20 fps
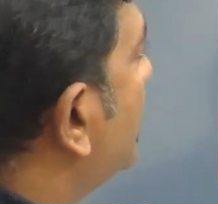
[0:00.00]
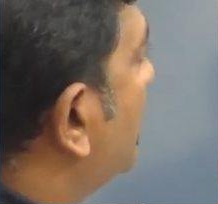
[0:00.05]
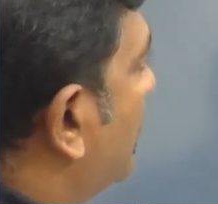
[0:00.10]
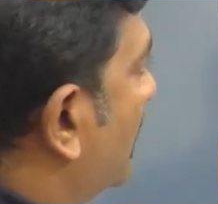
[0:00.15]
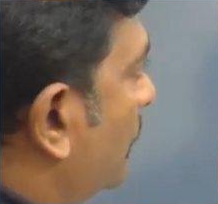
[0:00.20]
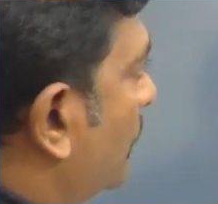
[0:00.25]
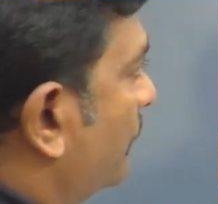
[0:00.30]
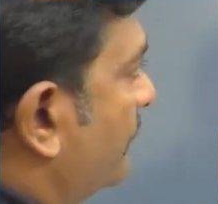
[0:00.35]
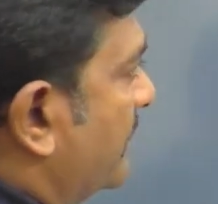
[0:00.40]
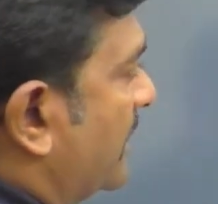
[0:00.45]

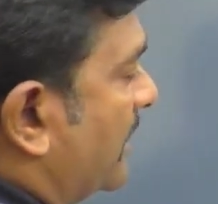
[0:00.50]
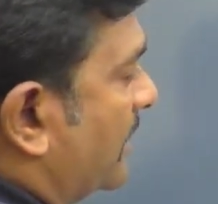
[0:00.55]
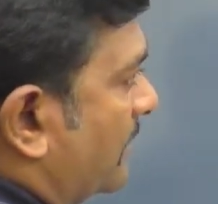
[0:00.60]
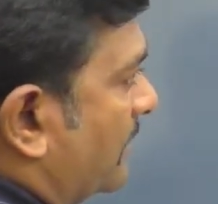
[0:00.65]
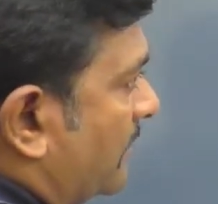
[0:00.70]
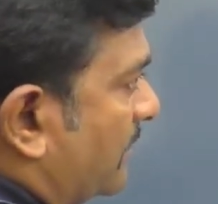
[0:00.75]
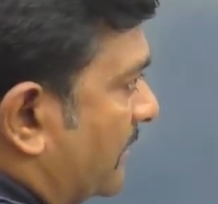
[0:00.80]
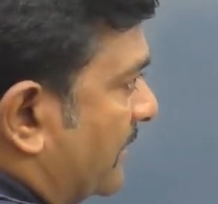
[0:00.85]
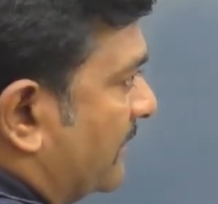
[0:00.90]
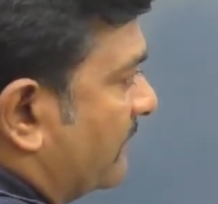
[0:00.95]
Now we are
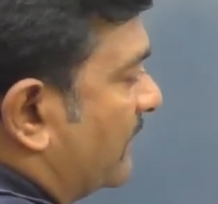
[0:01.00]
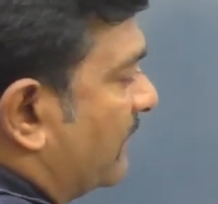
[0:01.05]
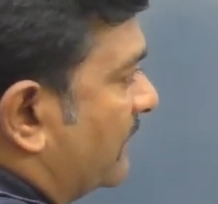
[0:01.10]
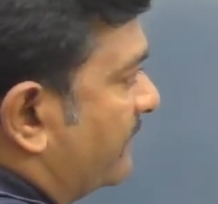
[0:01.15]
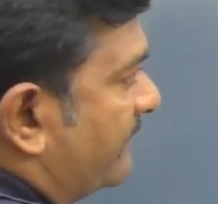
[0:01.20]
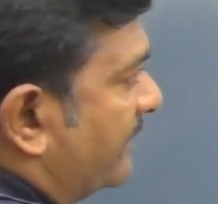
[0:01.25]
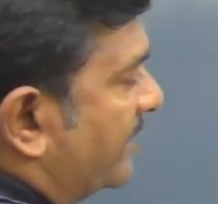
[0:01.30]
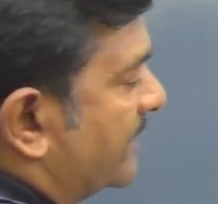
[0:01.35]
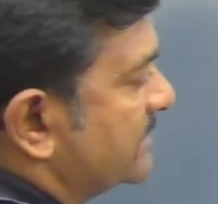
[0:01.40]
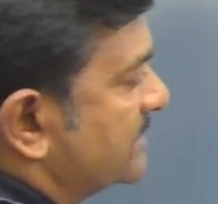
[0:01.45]
learning what
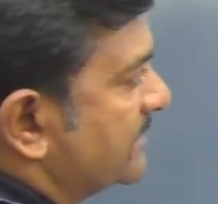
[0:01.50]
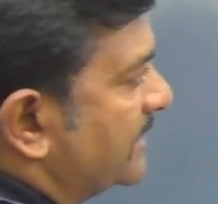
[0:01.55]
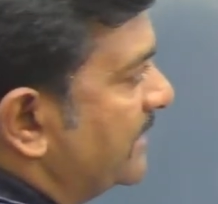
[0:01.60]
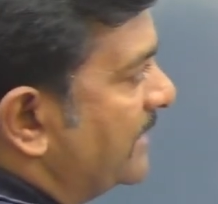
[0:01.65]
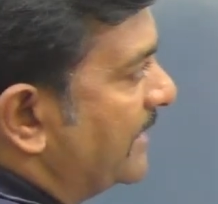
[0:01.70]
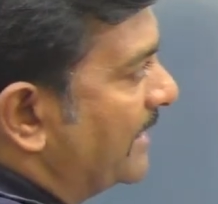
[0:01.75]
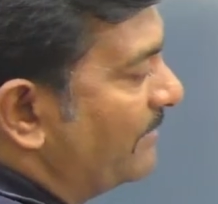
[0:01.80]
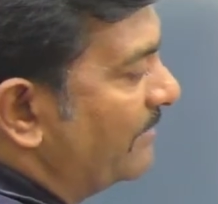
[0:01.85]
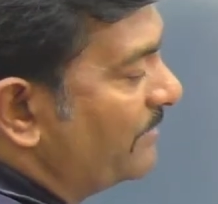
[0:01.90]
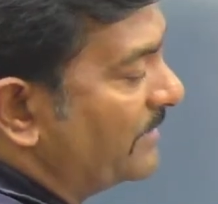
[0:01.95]
we can say,
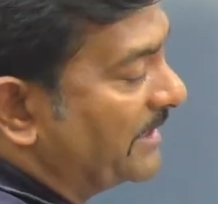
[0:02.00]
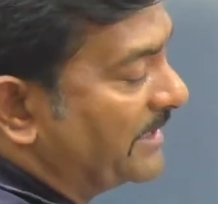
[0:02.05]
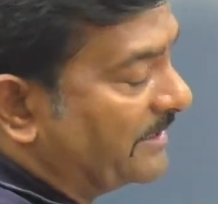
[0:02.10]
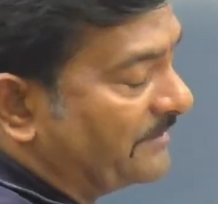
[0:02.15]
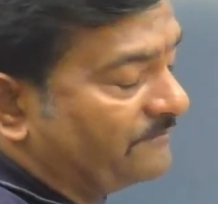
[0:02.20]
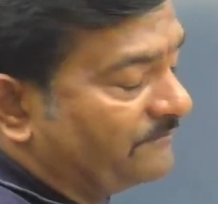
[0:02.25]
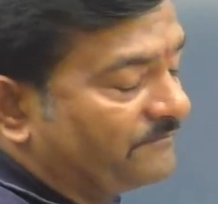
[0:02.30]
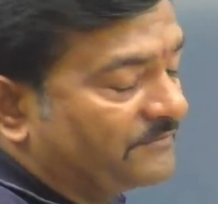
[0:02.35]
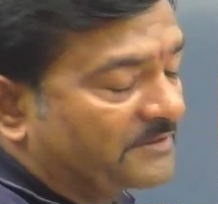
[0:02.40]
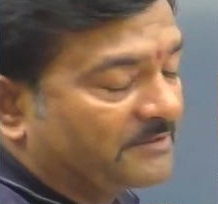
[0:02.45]

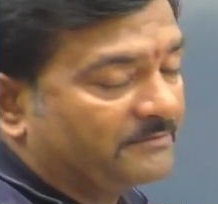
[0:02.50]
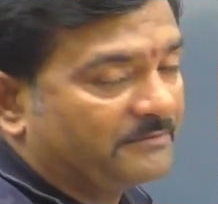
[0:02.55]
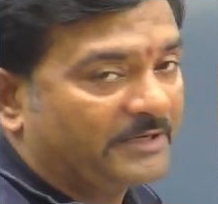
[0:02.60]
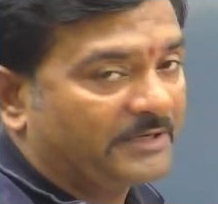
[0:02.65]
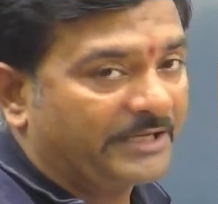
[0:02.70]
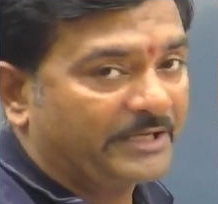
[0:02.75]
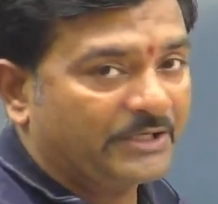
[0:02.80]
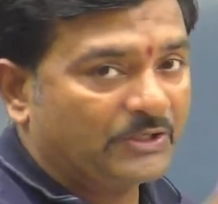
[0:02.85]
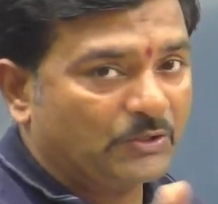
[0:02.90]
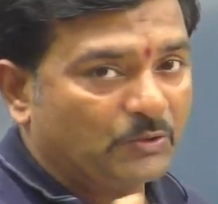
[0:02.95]
numbering from
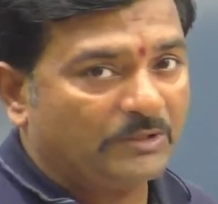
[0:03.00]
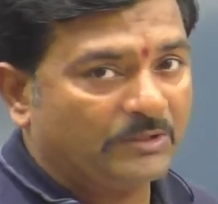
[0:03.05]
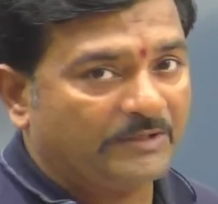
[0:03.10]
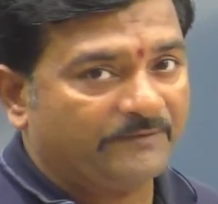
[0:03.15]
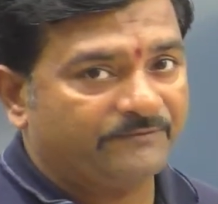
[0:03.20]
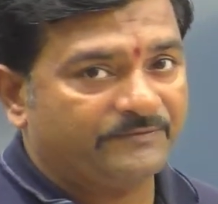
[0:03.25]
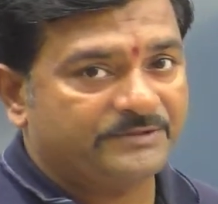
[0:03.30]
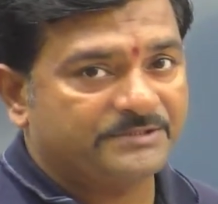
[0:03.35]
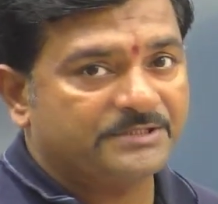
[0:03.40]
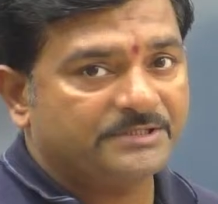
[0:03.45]
right to
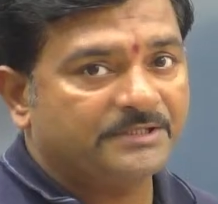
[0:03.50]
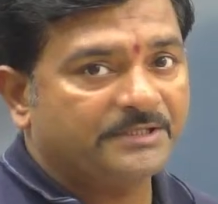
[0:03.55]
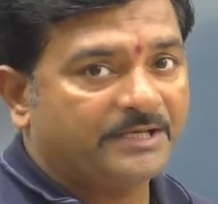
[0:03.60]
left.